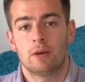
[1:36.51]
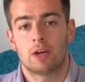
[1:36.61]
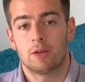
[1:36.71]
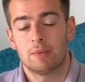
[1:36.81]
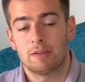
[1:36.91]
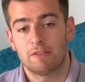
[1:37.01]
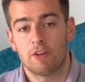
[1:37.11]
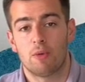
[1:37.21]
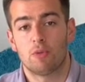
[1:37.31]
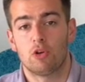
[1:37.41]
going to be
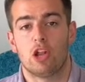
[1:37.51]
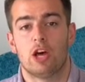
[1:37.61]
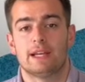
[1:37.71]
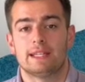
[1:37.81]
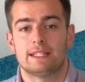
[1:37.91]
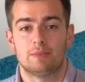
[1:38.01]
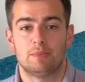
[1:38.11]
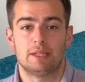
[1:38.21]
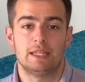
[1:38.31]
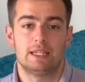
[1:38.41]
far more likely to
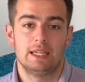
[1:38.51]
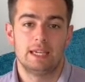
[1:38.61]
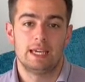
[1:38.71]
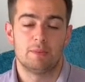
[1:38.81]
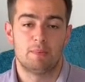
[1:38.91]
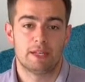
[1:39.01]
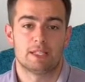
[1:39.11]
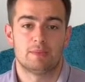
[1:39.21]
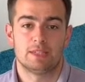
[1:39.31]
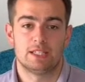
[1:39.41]
be in a better
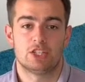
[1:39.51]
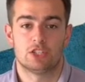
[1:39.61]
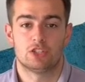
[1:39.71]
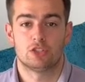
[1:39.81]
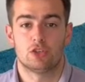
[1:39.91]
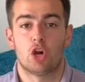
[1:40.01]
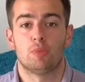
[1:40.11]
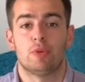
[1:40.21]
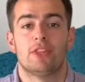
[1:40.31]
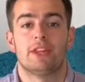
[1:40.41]
position to
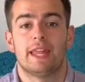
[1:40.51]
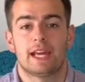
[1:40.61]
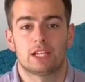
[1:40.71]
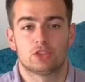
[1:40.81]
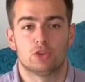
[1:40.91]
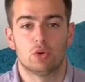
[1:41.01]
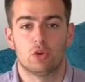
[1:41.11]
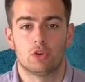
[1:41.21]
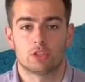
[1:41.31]
open the next door,